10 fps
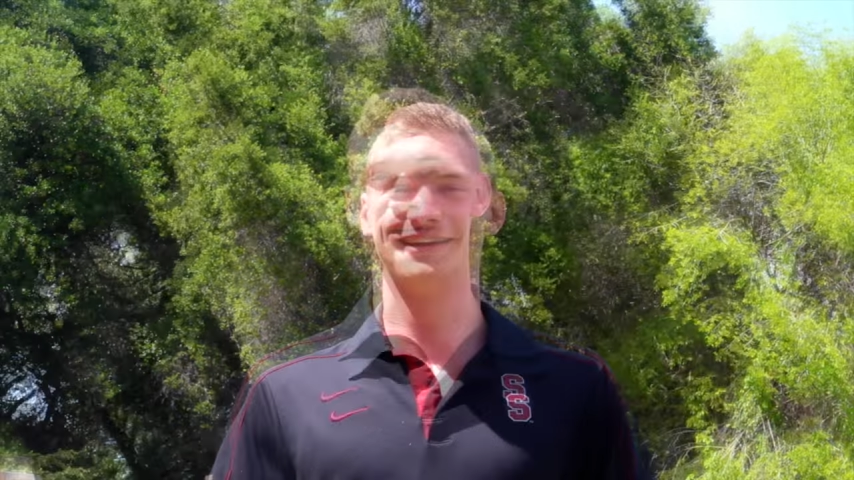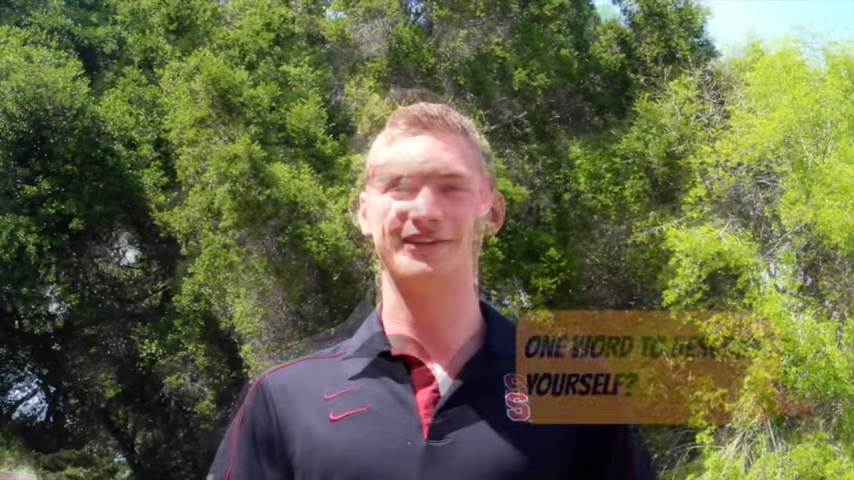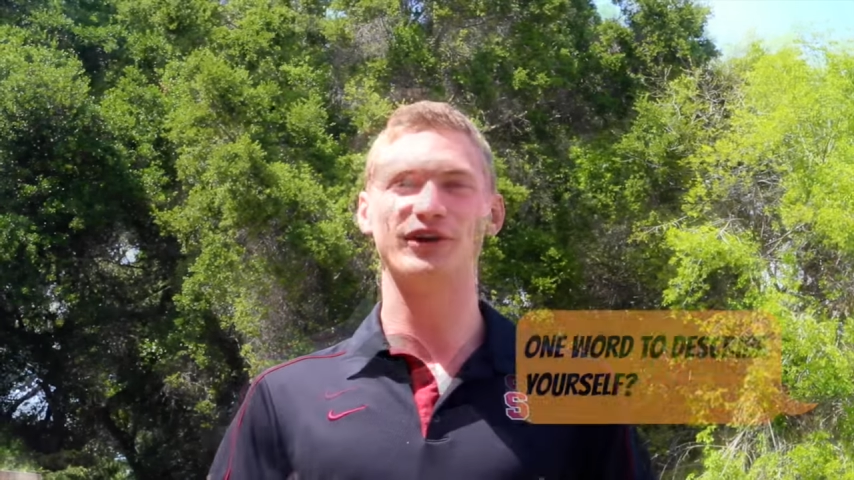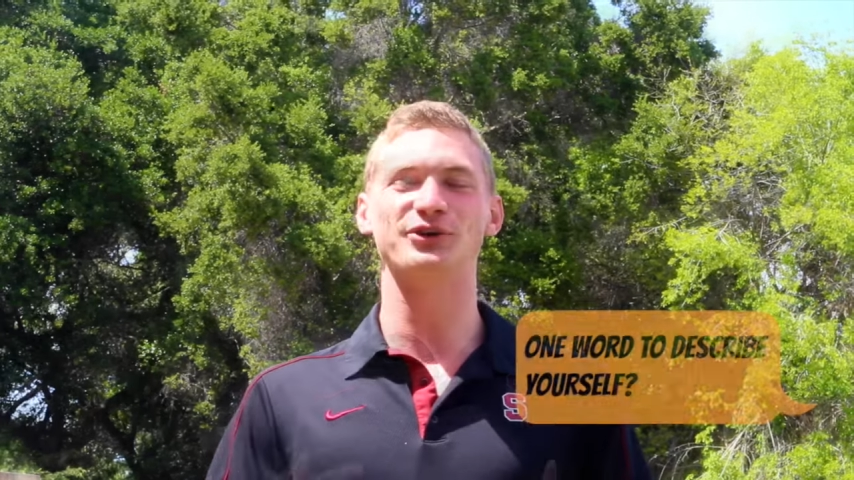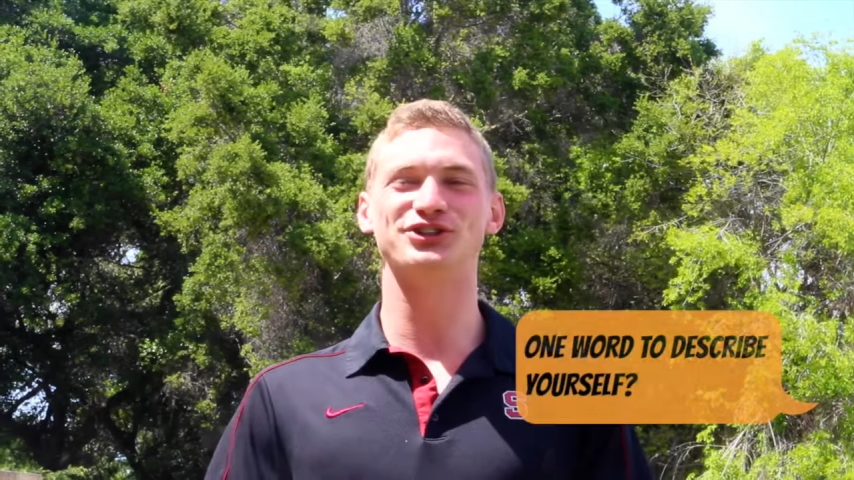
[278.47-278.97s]

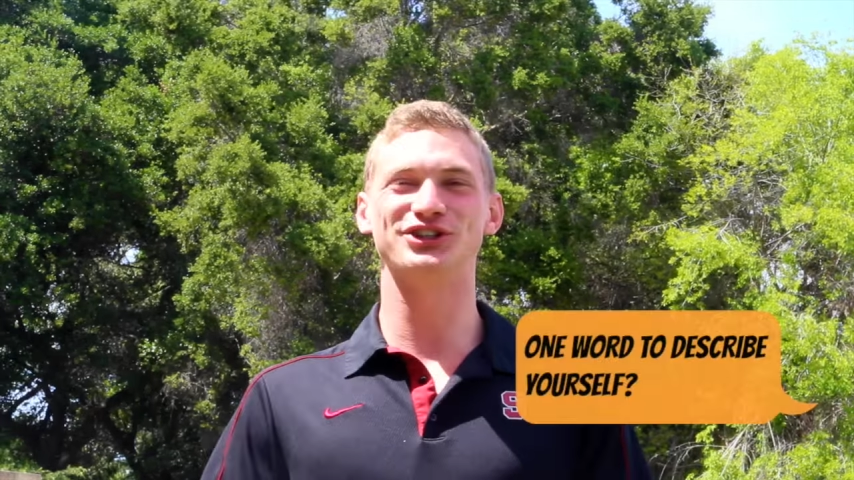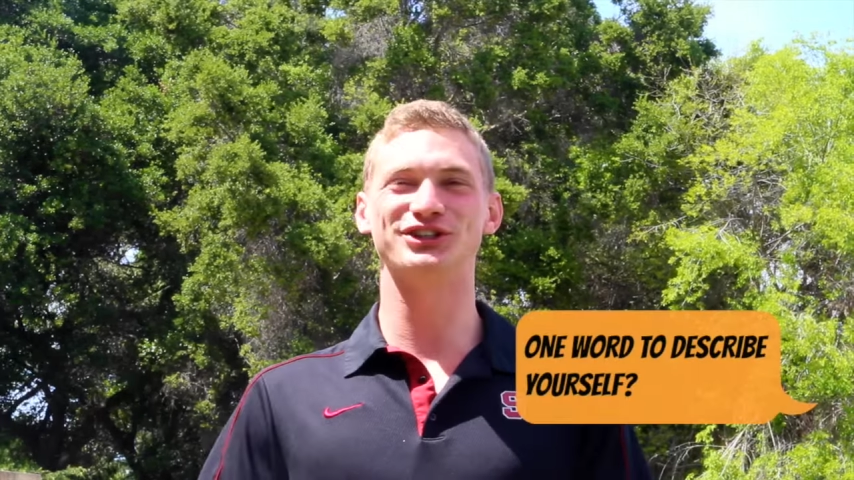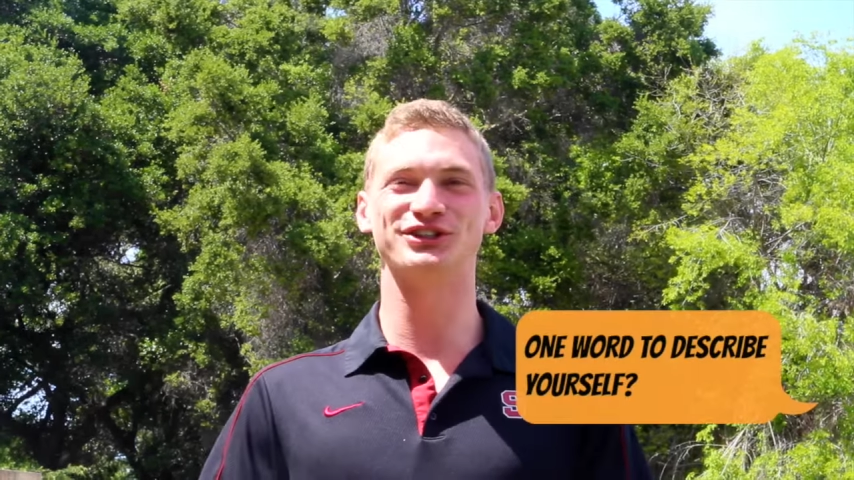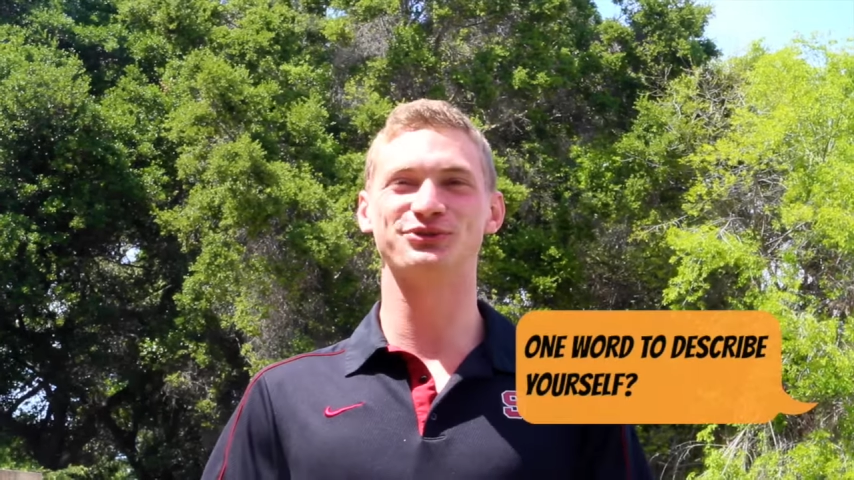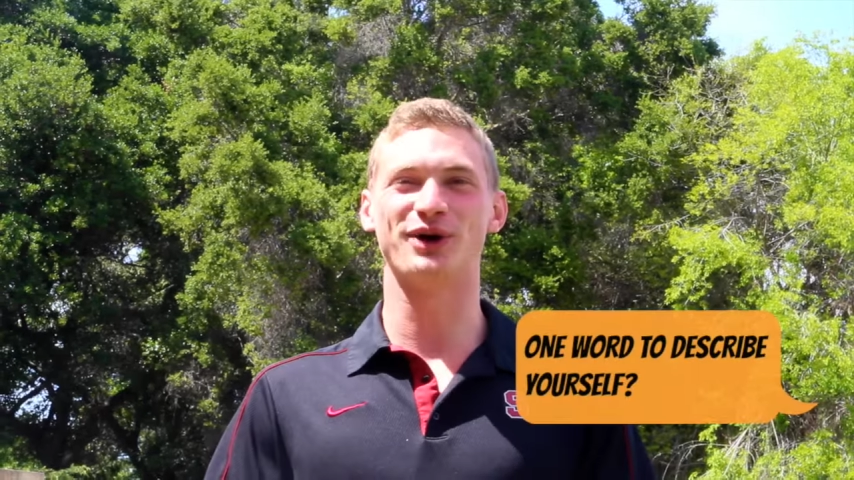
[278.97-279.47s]
If I was to
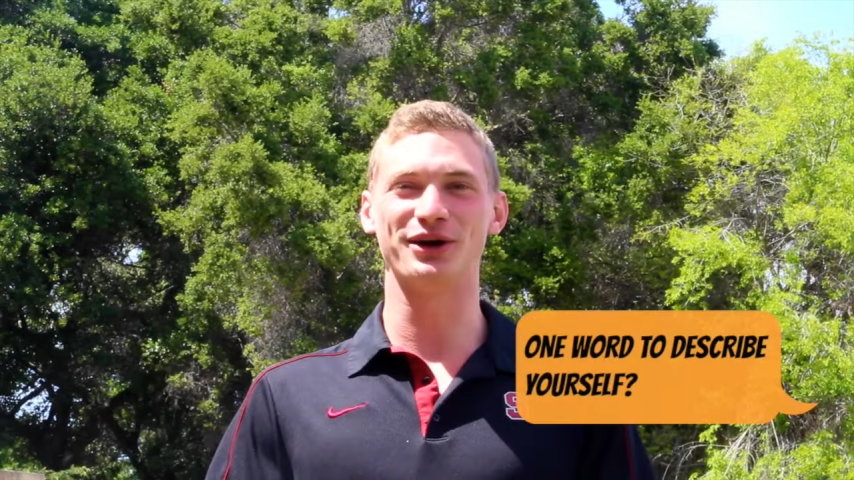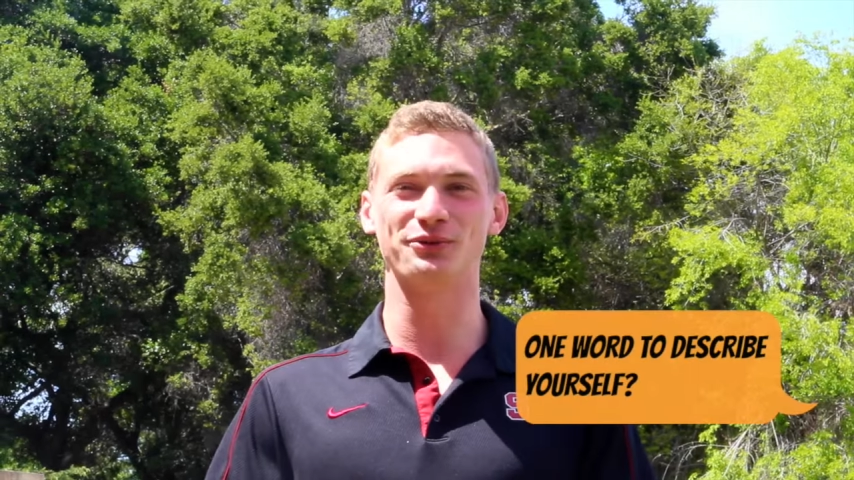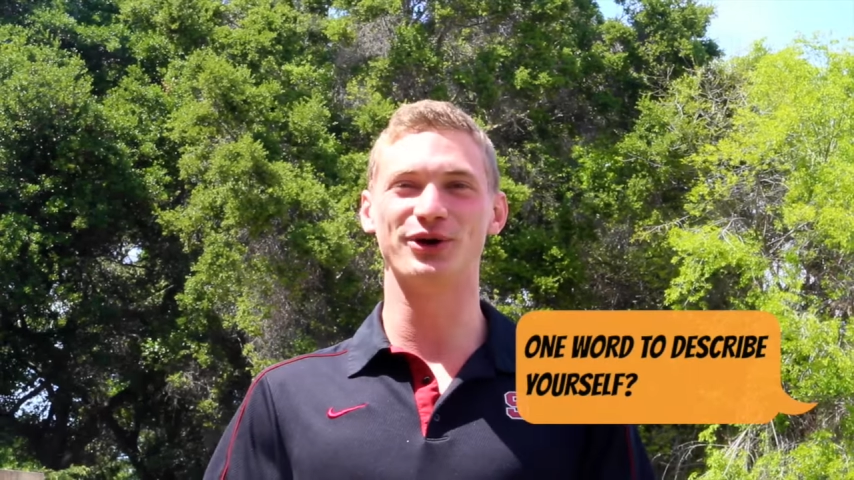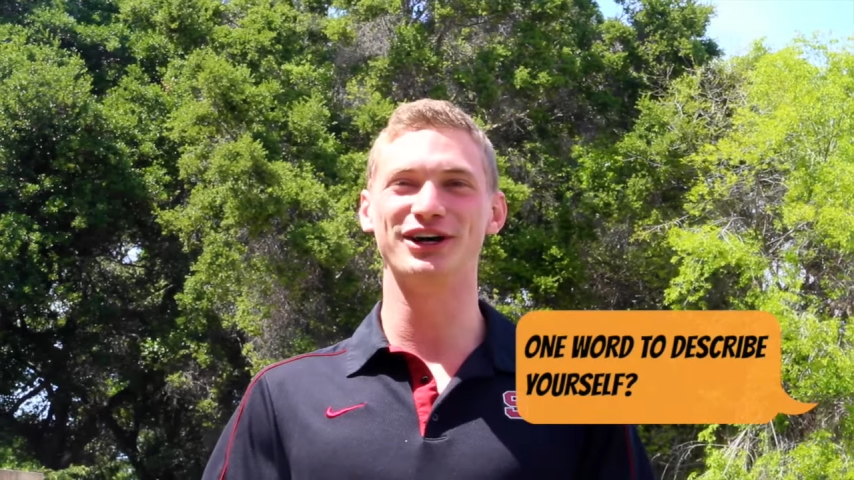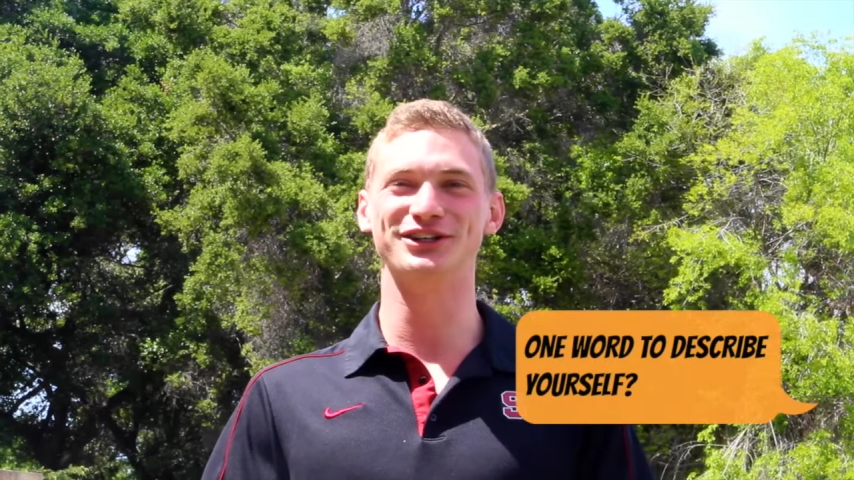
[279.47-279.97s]
use one
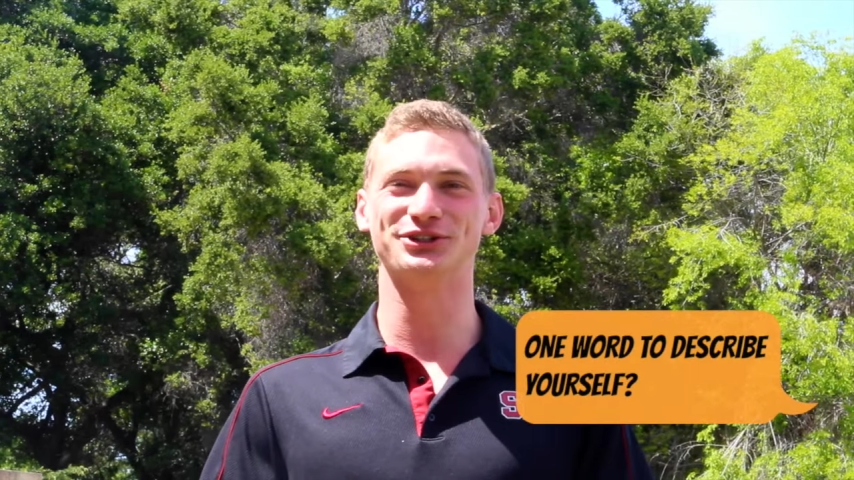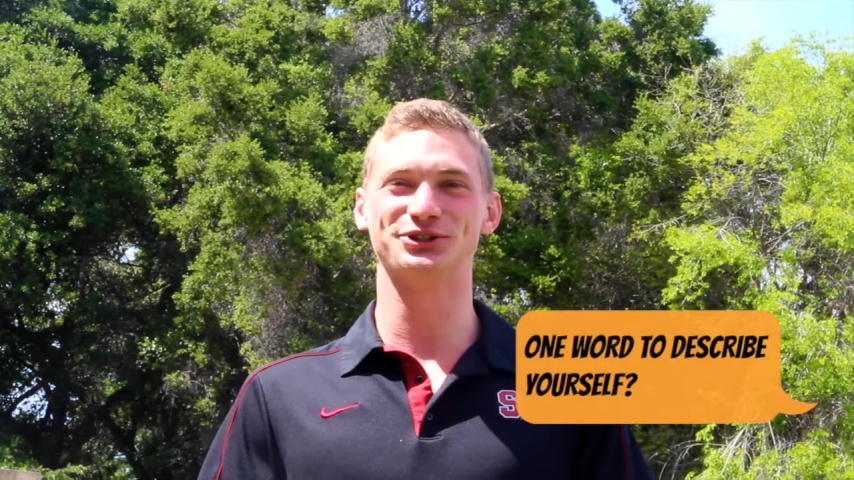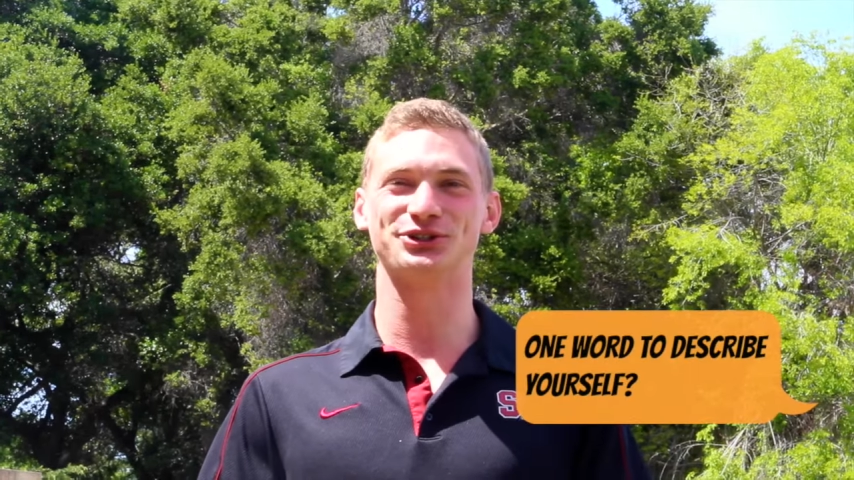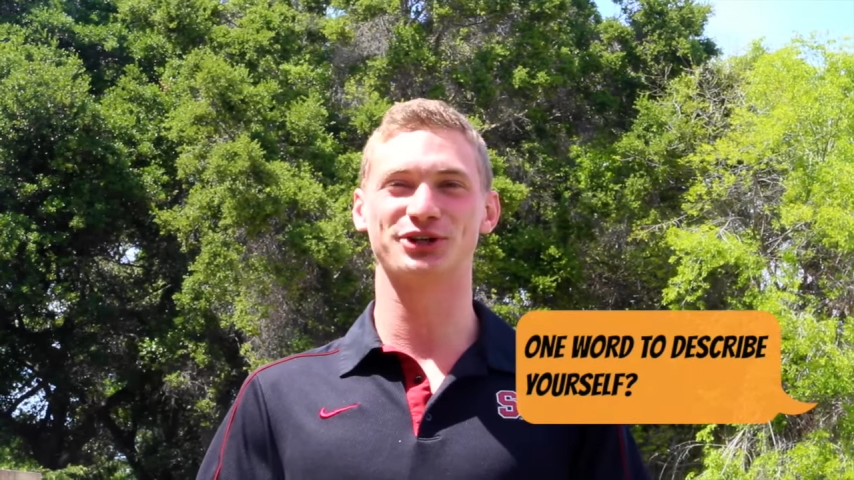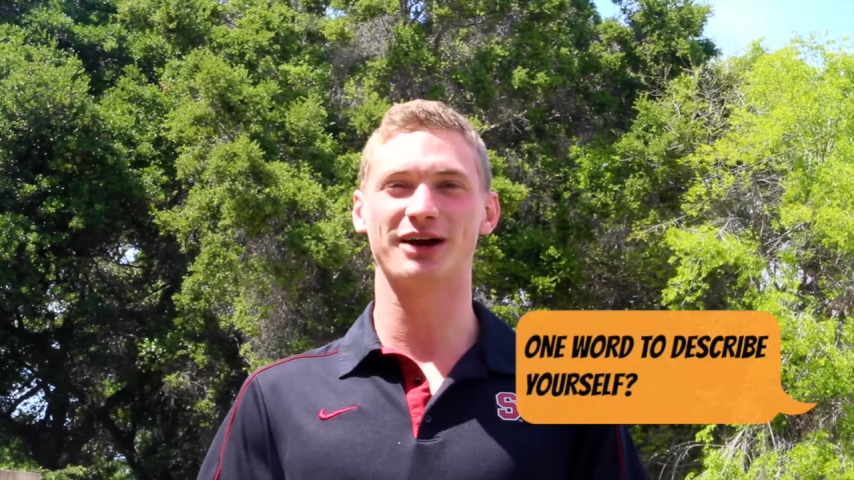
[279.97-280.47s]
word to
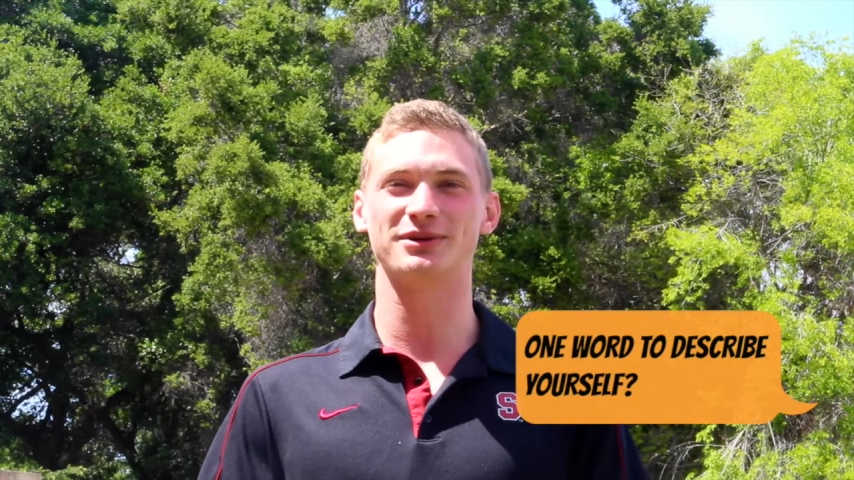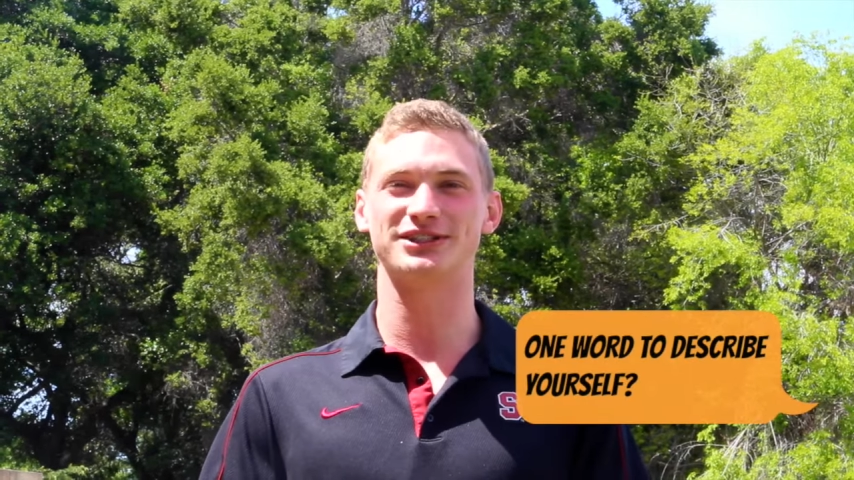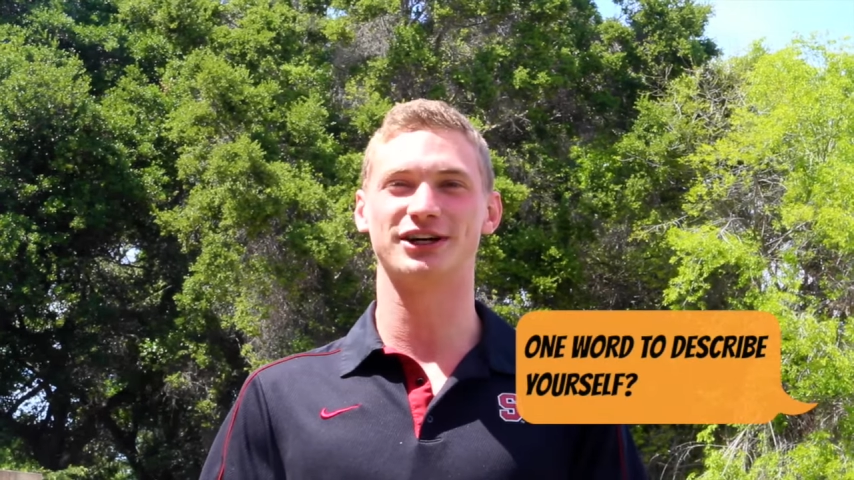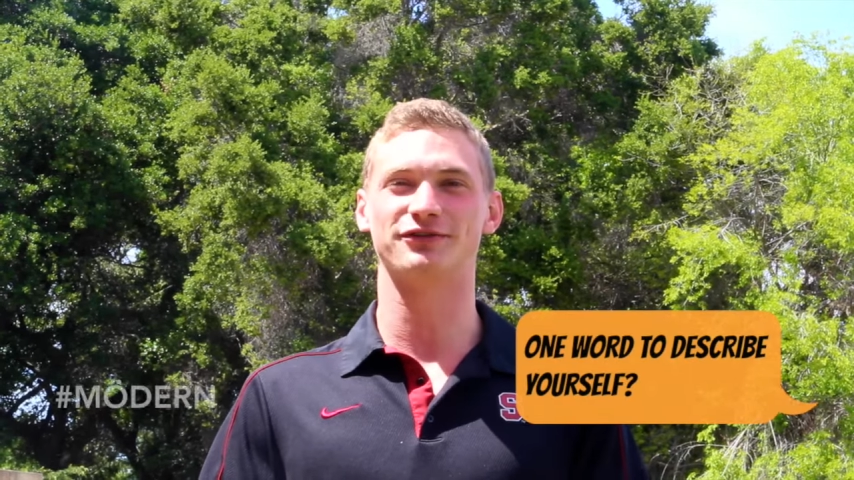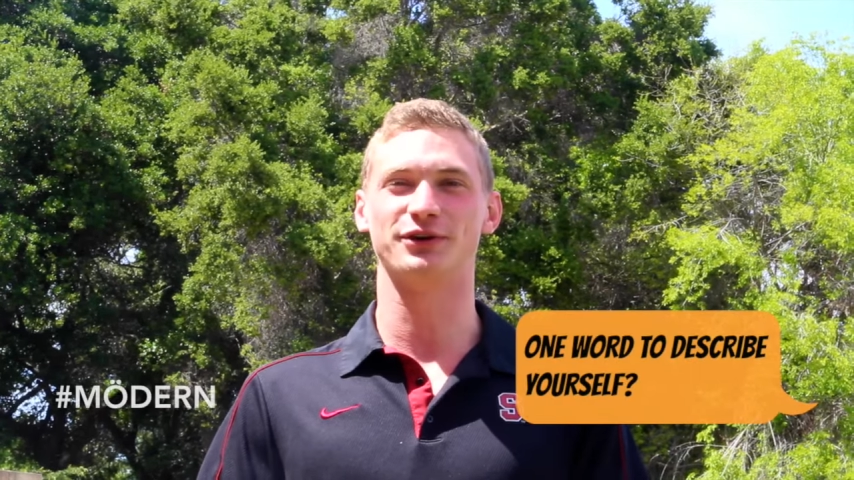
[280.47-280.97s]
describe myself,